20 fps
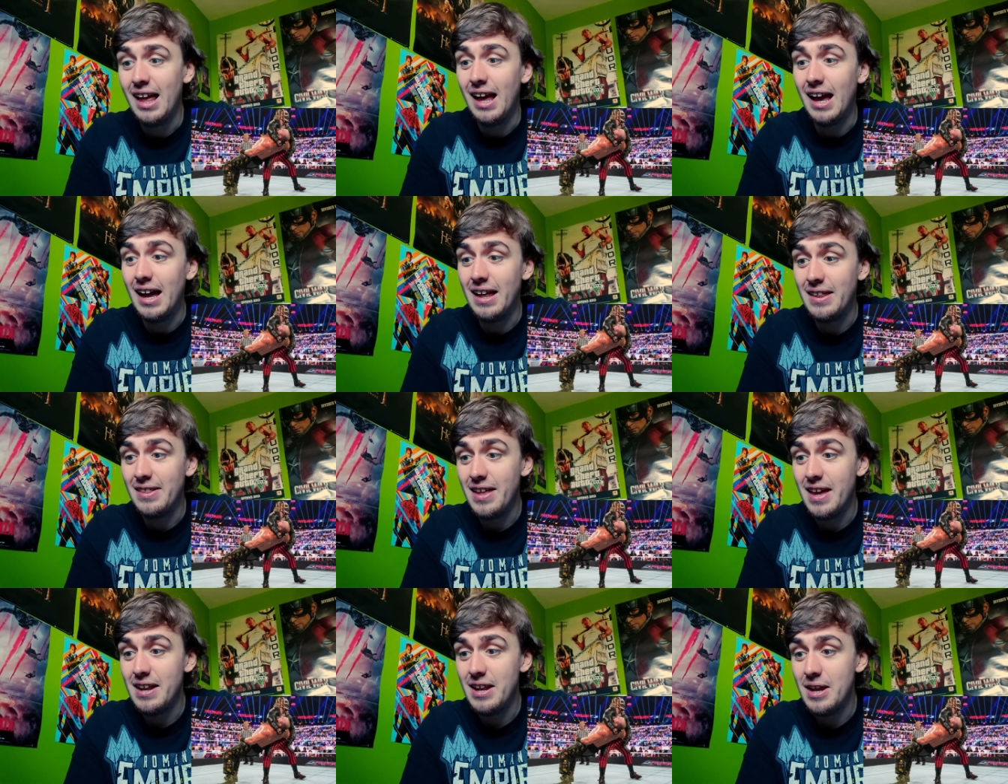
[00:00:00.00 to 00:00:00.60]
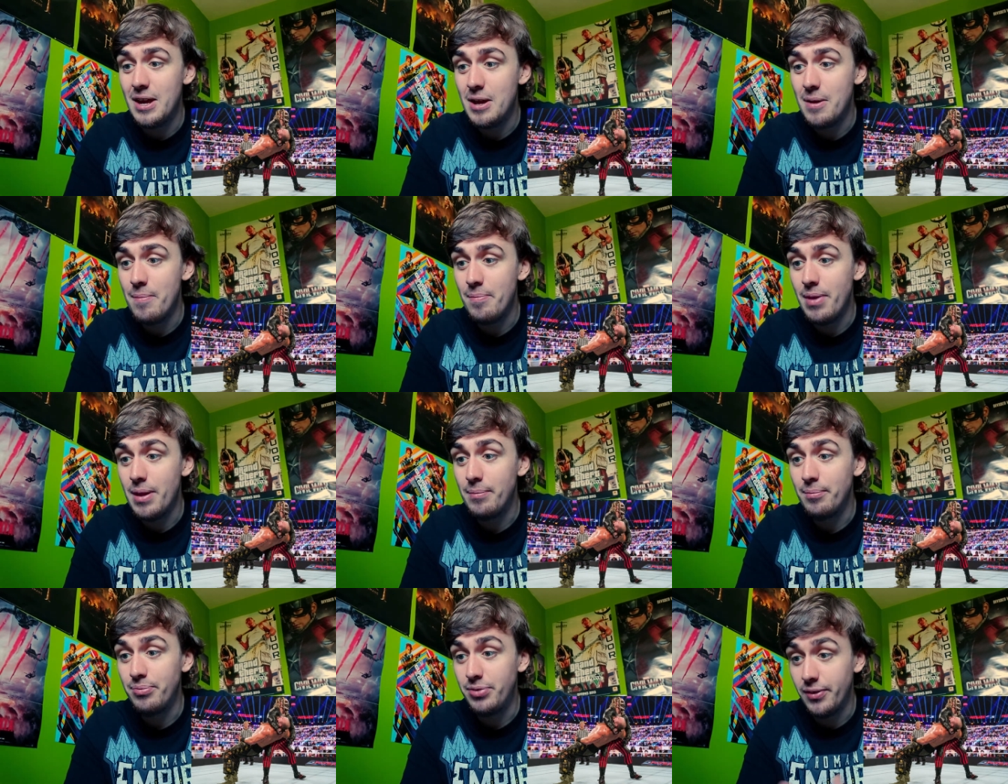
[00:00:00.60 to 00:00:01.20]
And then
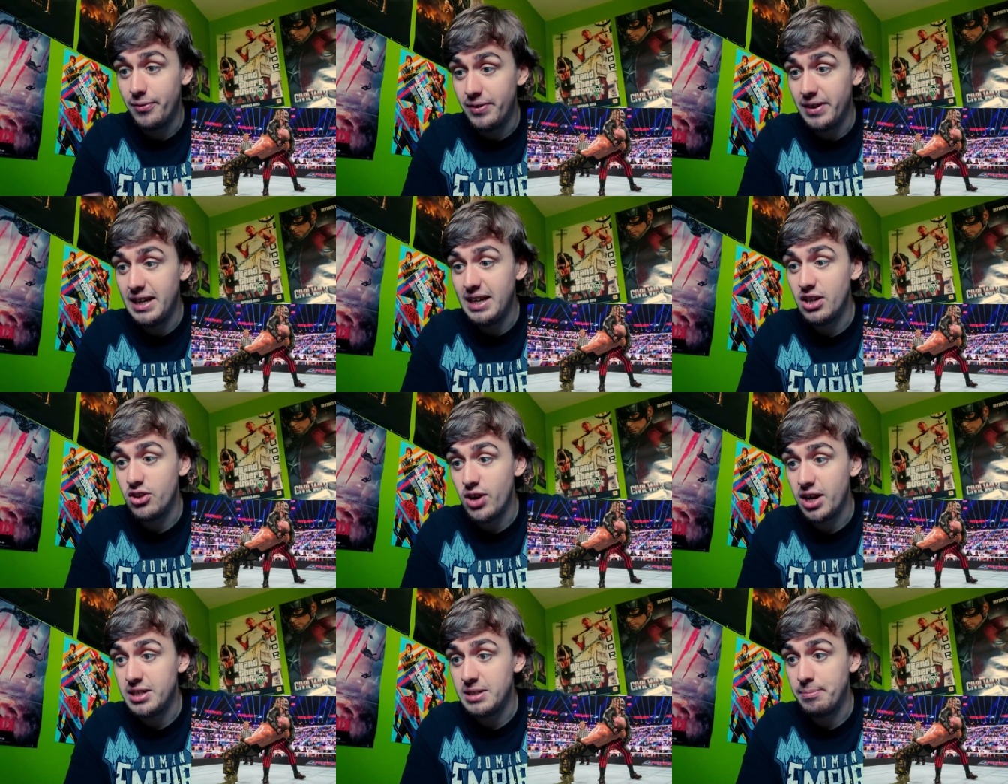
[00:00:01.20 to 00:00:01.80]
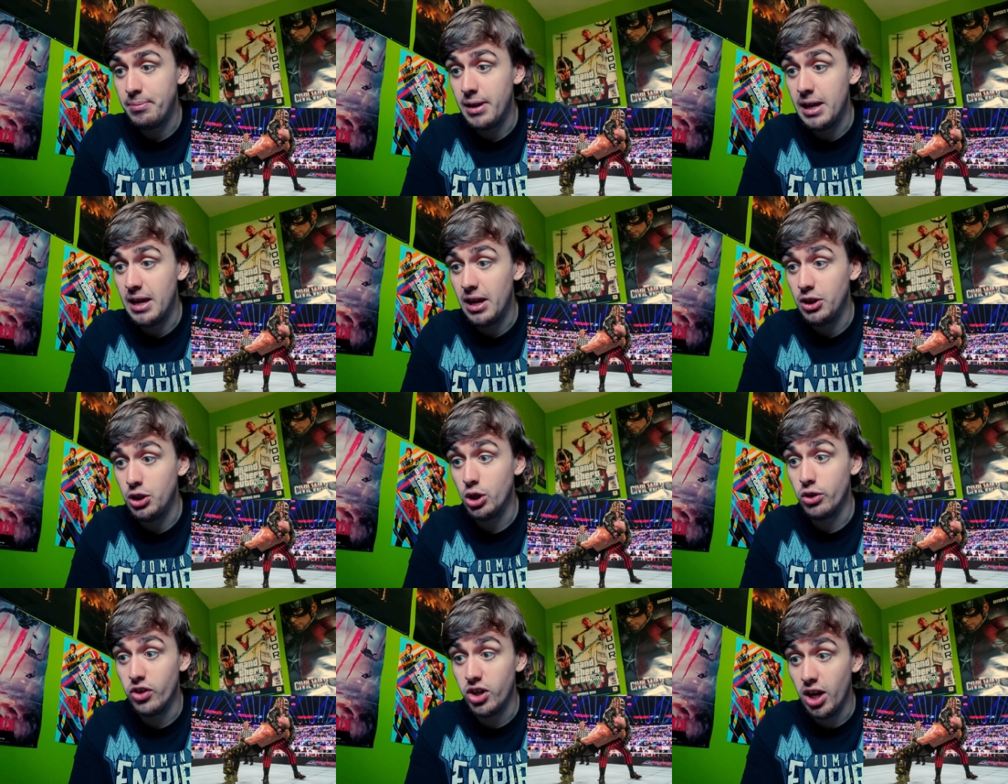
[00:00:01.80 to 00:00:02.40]
the Fiend tried to hit
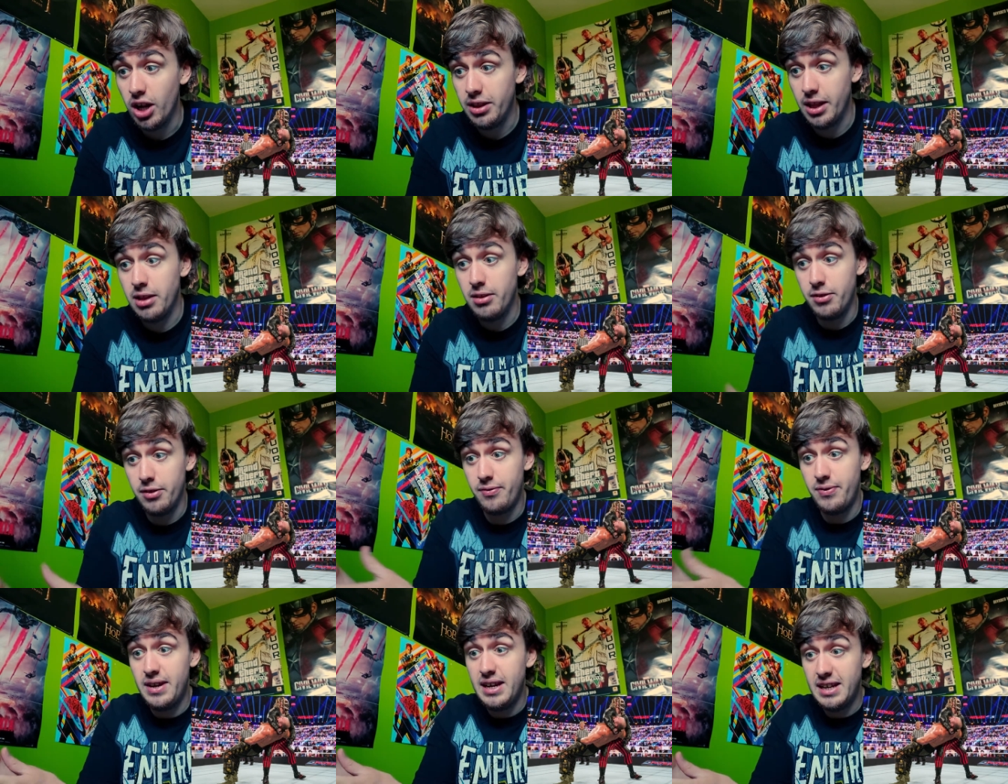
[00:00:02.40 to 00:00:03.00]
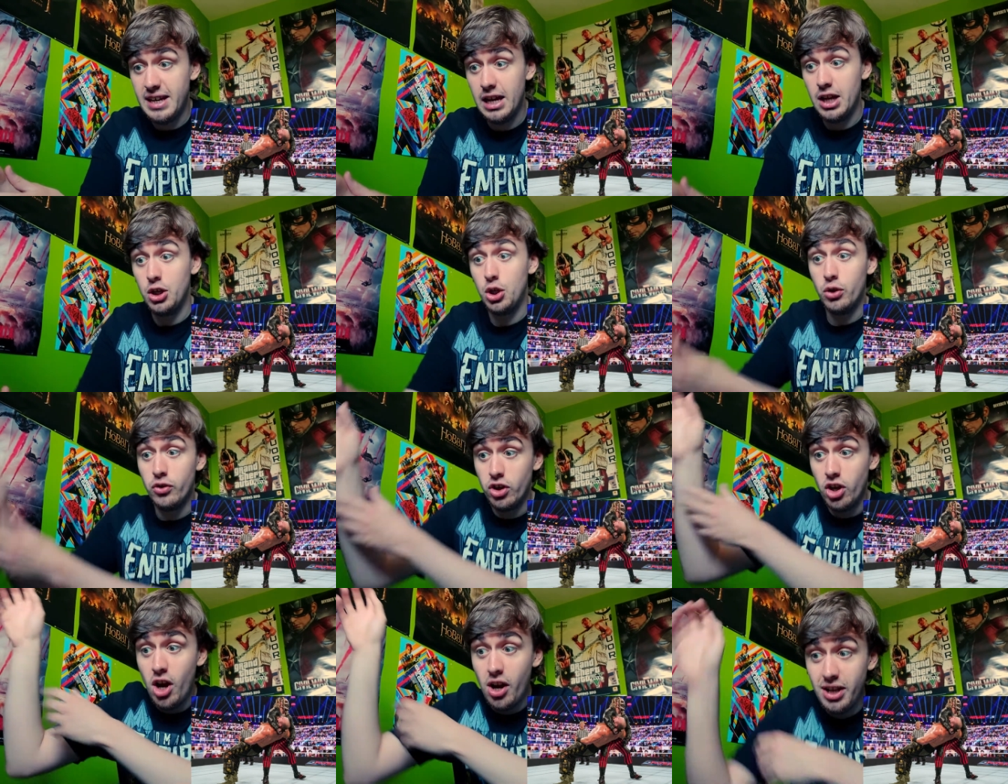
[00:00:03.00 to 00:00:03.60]
the Fiend hit a
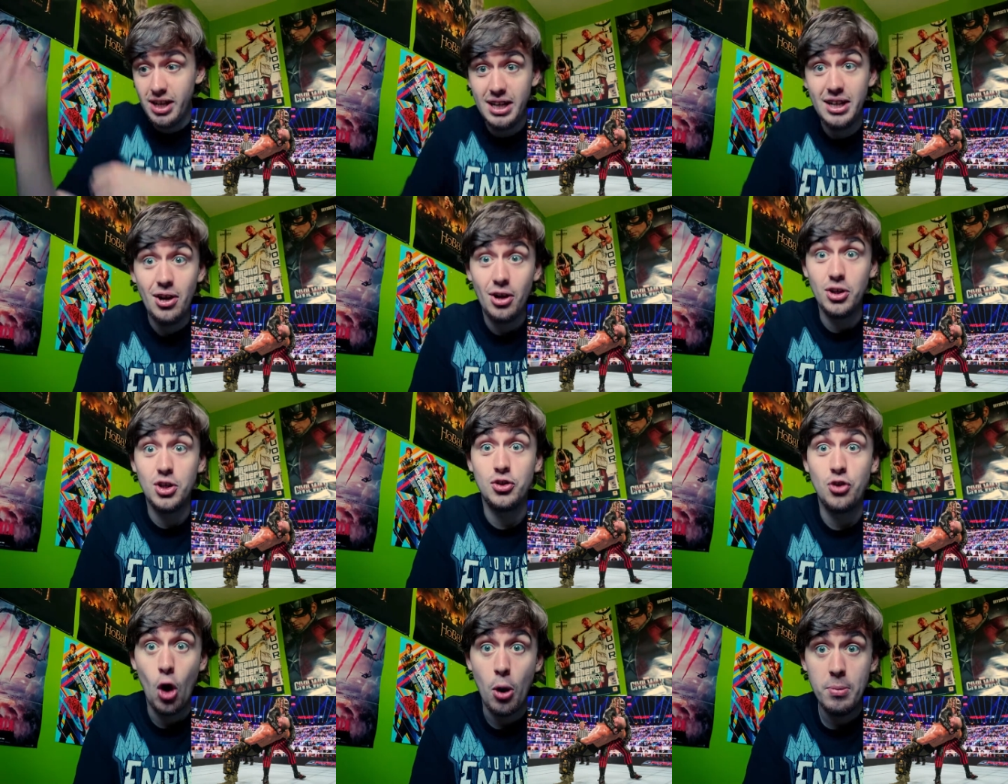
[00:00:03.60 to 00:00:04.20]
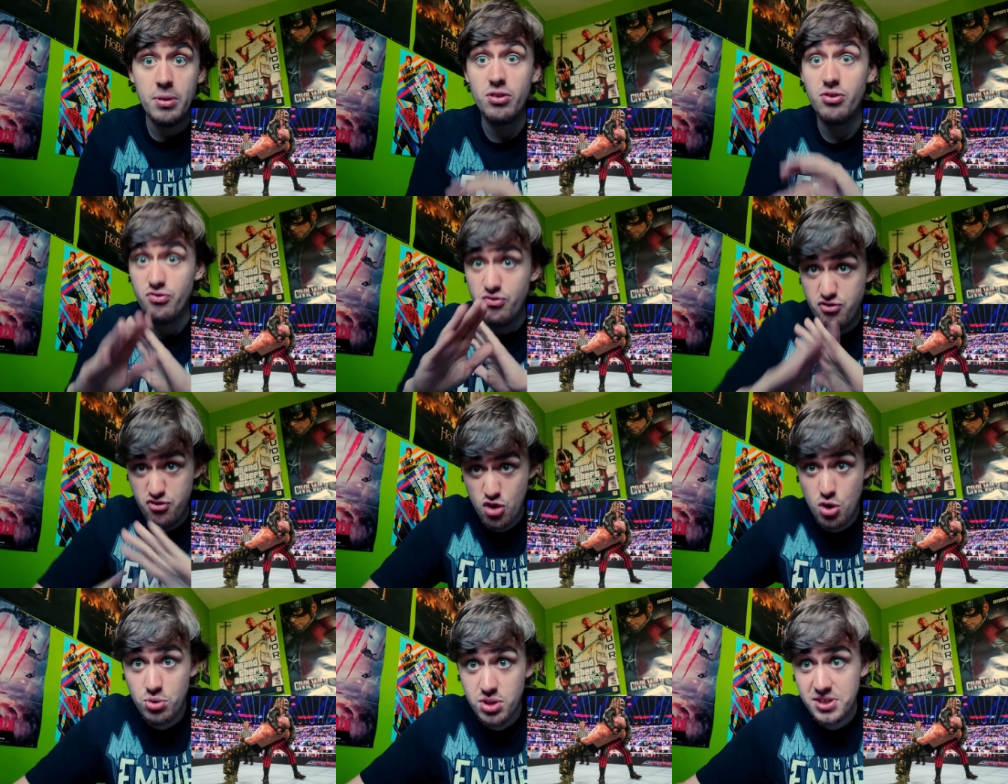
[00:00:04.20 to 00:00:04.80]
Uranagi on Strowman
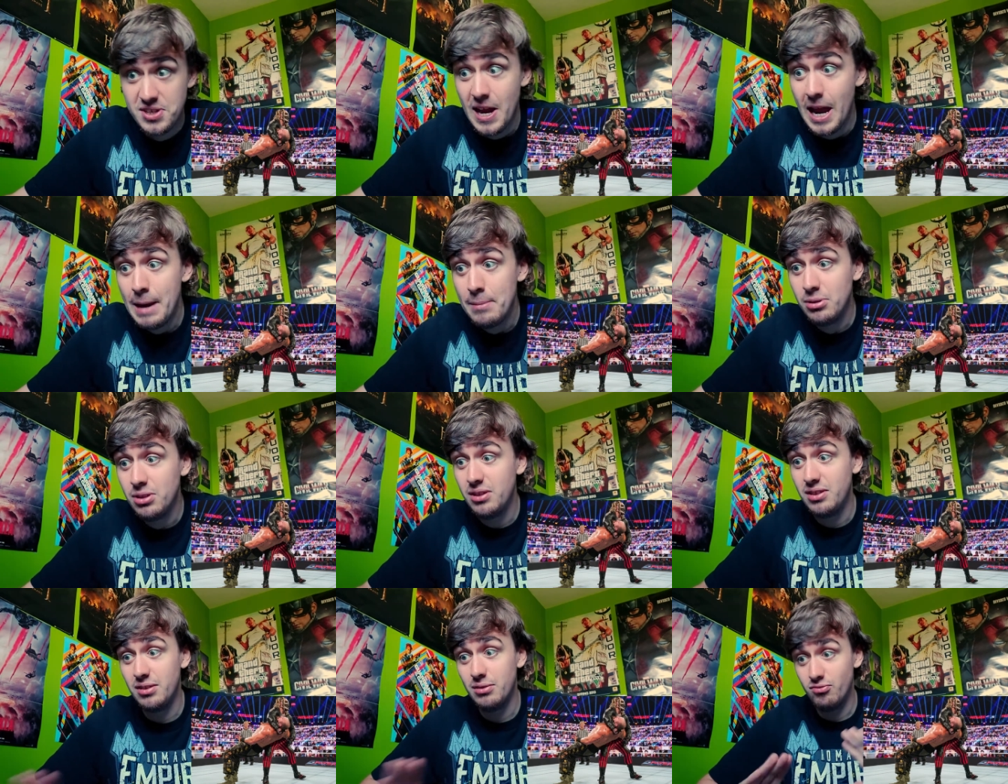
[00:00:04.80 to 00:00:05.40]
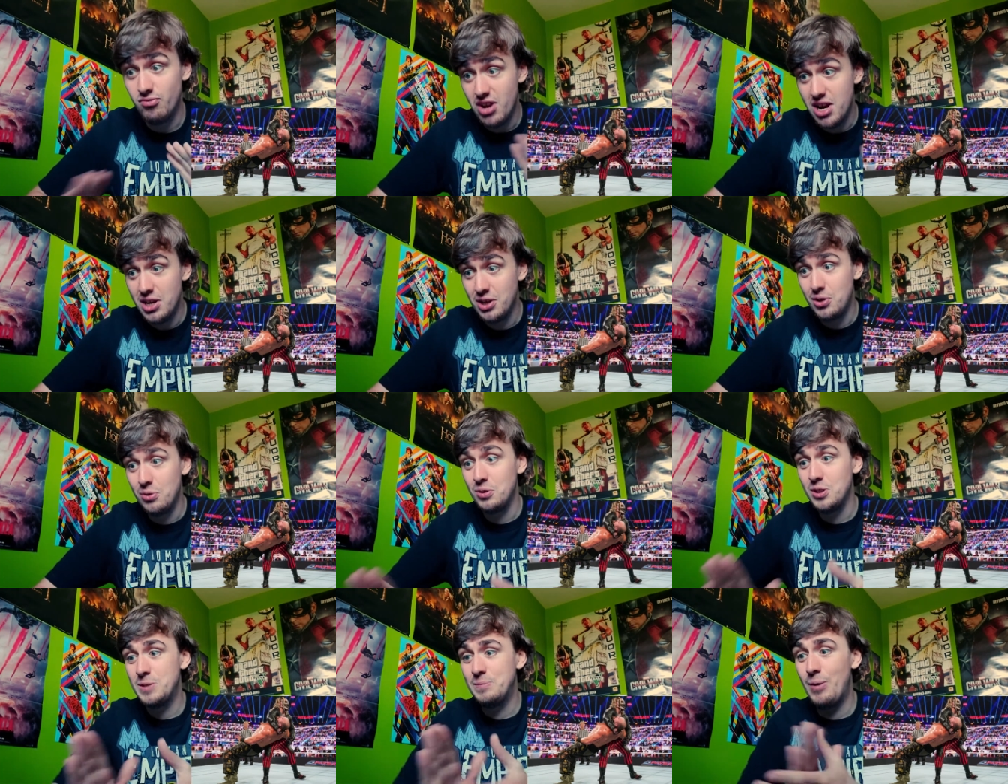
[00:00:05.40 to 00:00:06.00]
through the table. Really
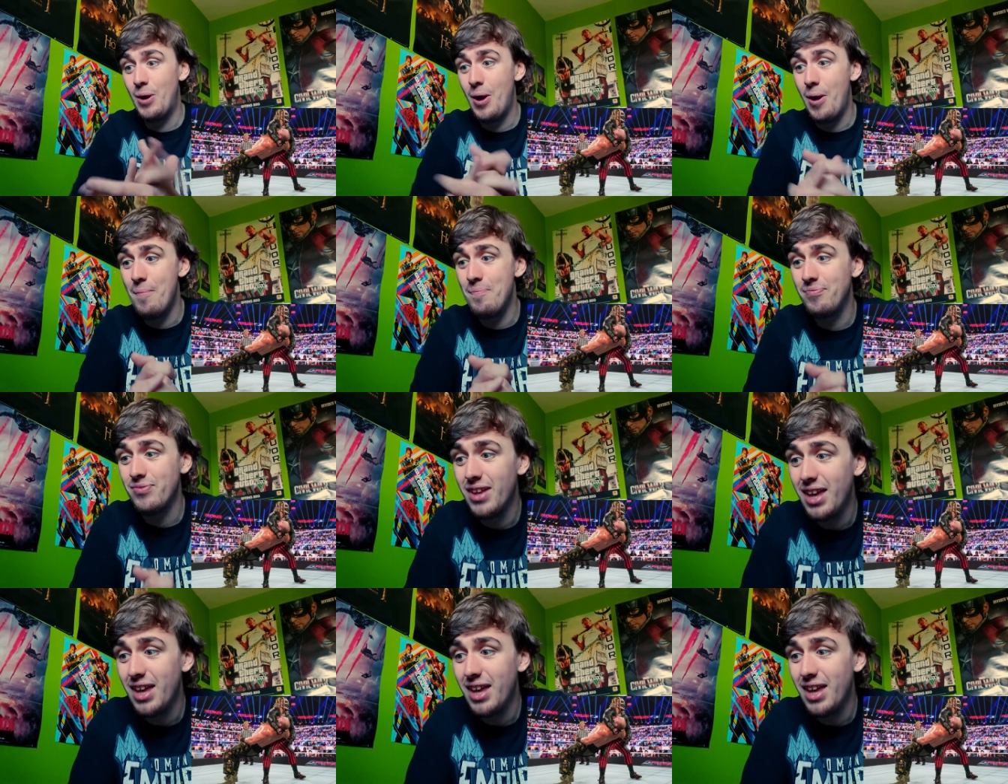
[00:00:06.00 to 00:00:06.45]
cool spot.